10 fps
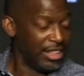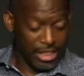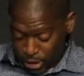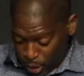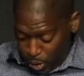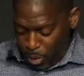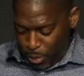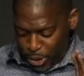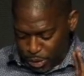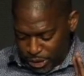So
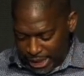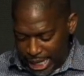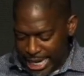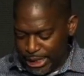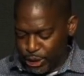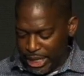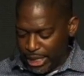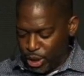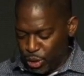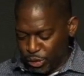when you change, you got to
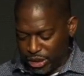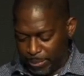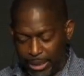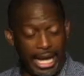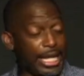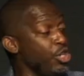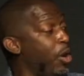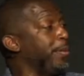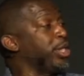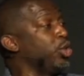lose something. And you know,
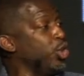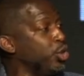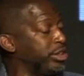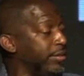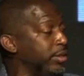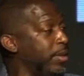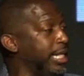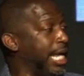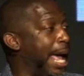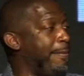when you lose something, what
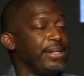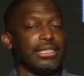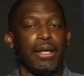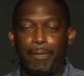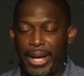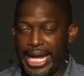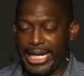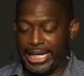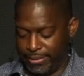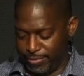happens? Pain.